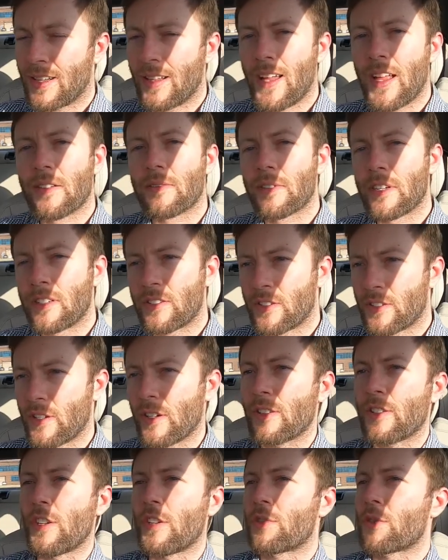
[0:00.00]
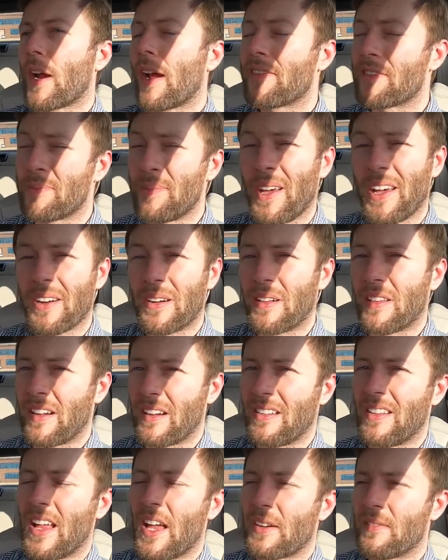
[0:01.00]
done a lot of research. It drives better than
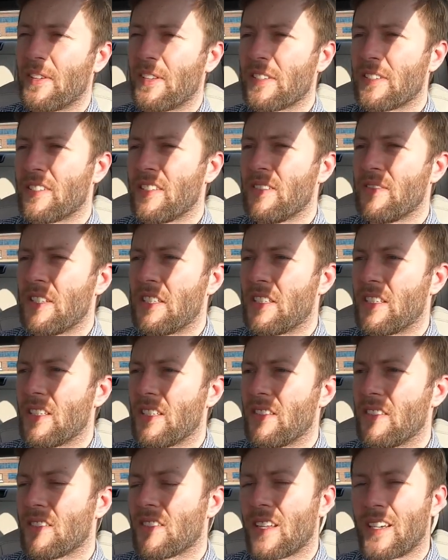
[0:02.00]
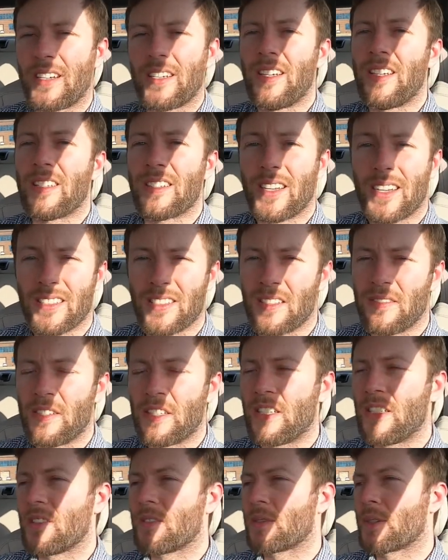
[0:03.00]
a lot of other CVTs, like Nissan
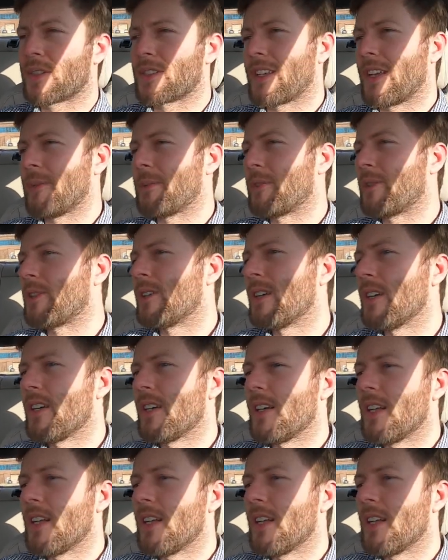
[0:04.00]
CVTs, for example.